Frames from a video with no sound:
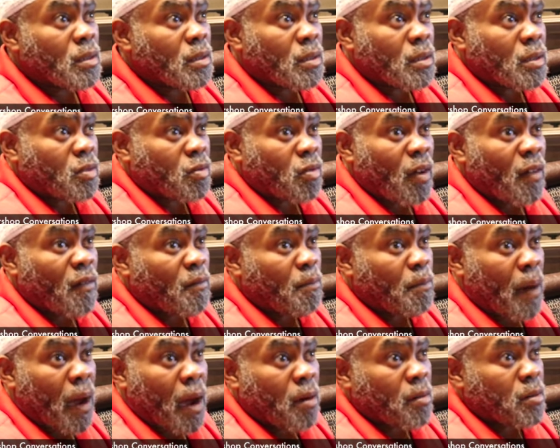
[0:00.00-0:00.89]

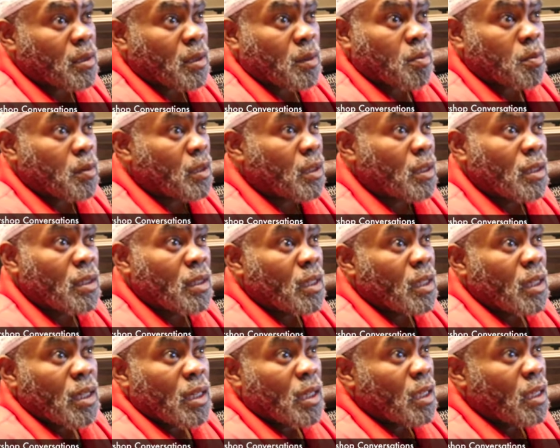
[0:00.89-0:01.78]
Strength, power, speed.
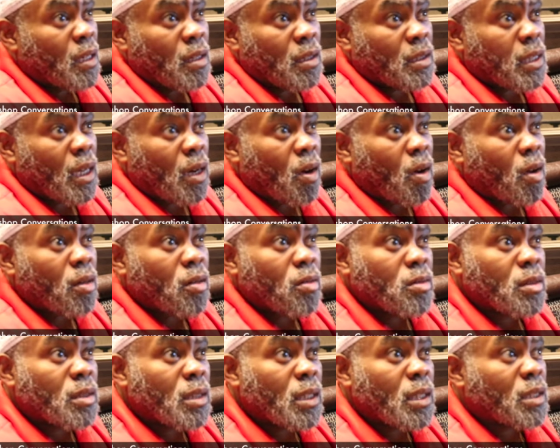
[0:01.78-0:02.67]
He looks like all
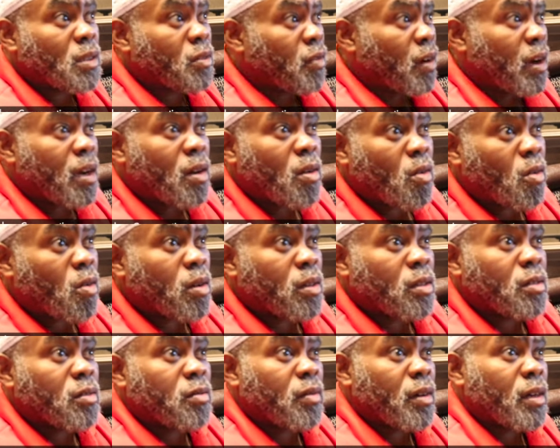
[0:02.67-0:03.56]
those things. Great
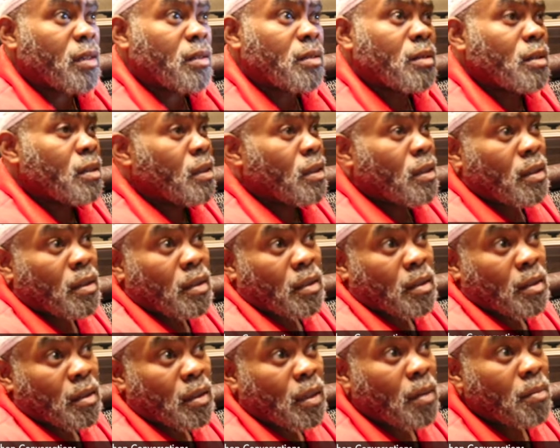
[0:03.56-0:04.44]
corner, great.
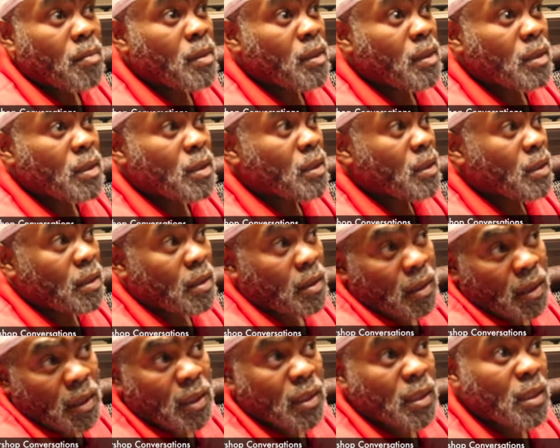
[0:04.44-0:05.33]
I mean, just,
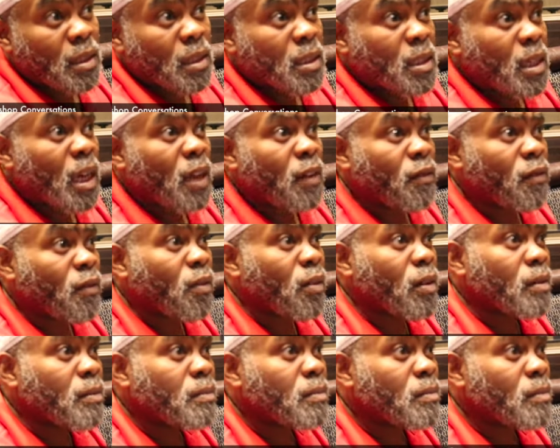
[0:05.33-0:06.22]
this is a test for
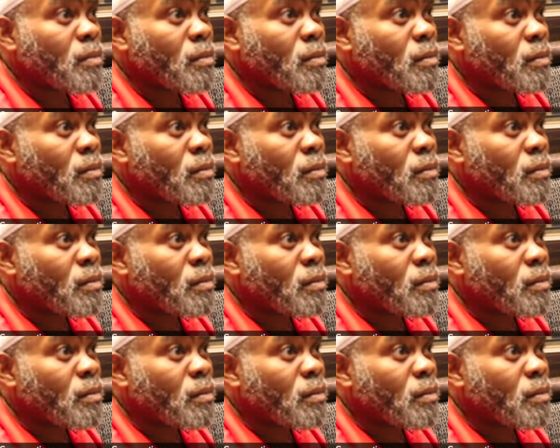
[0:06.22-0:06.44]
him.